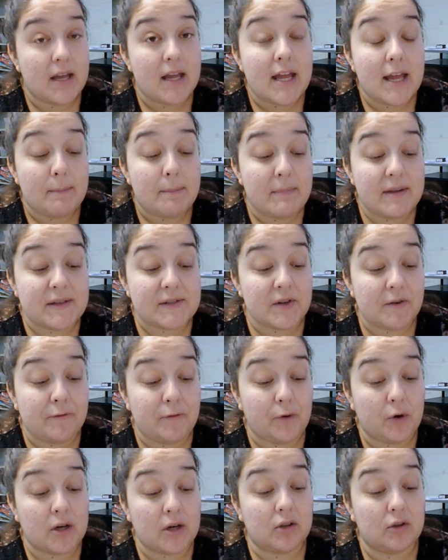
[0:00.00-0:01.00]
Mr.
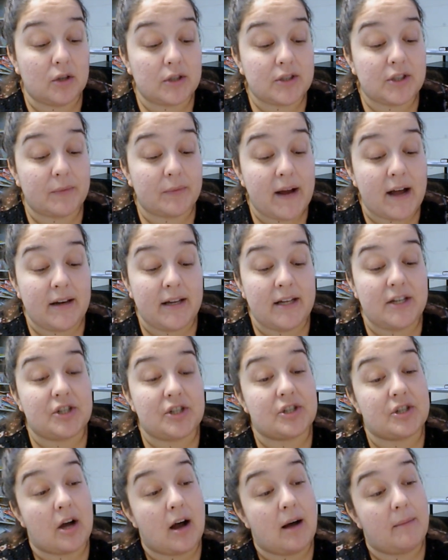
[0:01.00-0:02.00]
Ford looked around
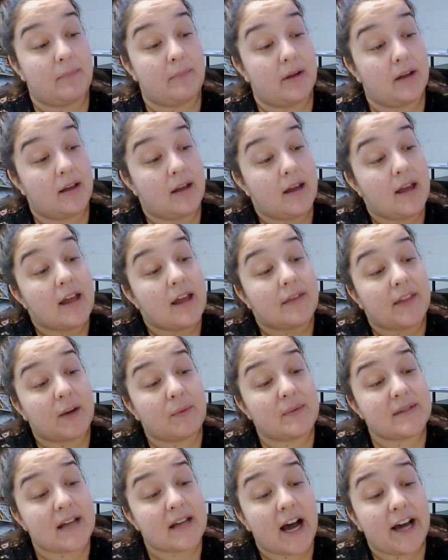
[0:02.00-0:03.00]
his shop. There
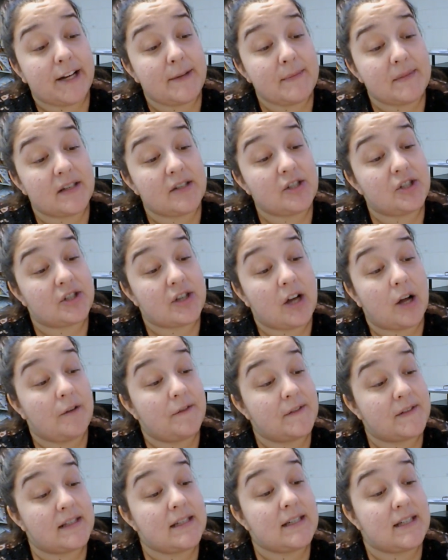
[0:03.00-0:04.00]
was items on
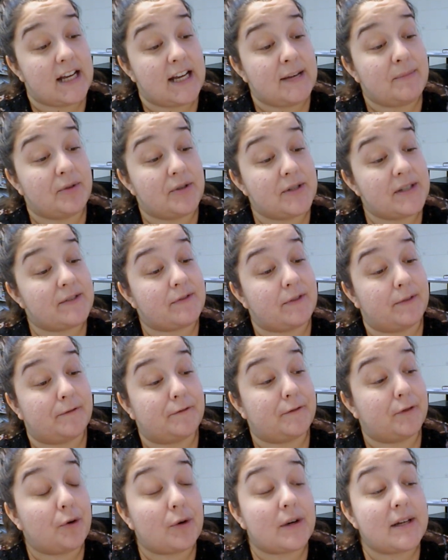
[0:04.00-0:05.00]
shelves and tables from
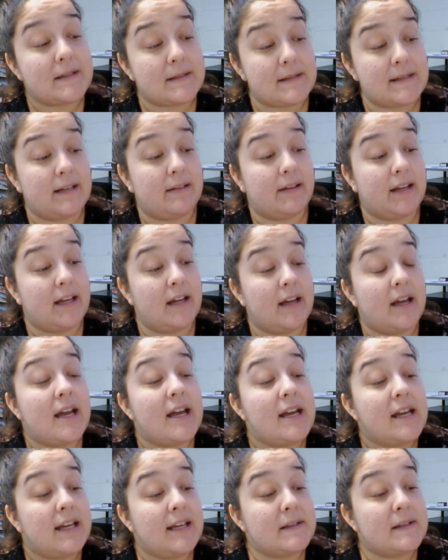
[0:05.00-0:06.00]
floor to ceiling.
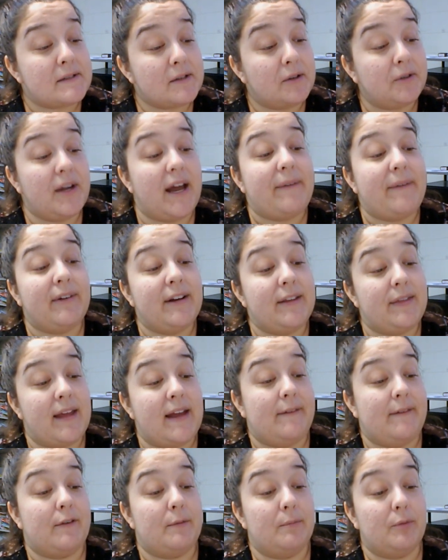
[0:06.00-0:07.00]
He sold
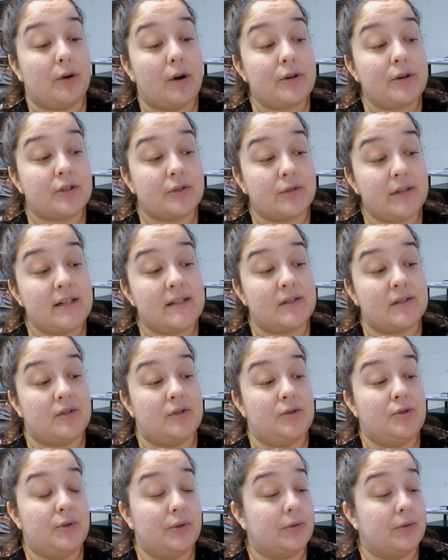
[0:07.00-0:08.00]
everything from groceries
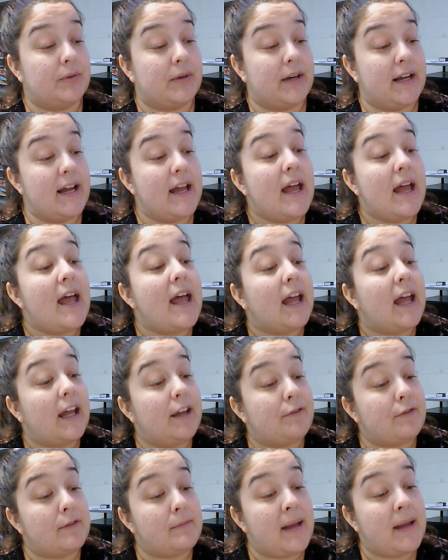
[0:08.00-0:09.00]
to jewelry,
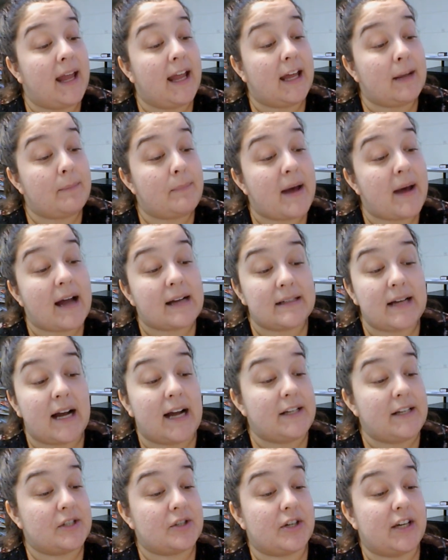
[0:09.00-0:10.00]
and from hand-packed
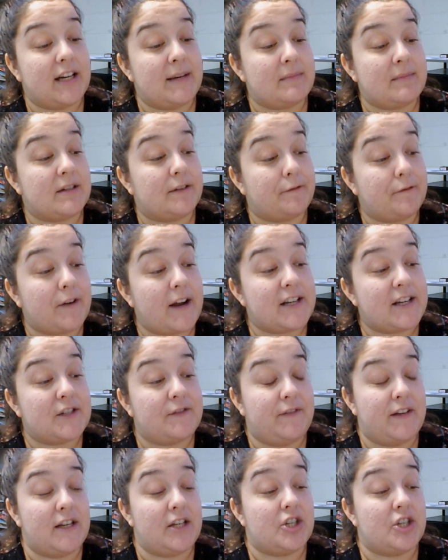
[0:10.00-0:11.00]
ice cream to fresh
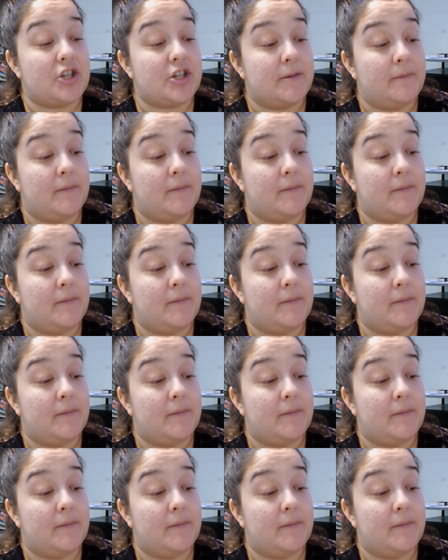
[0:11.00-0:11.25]
fish.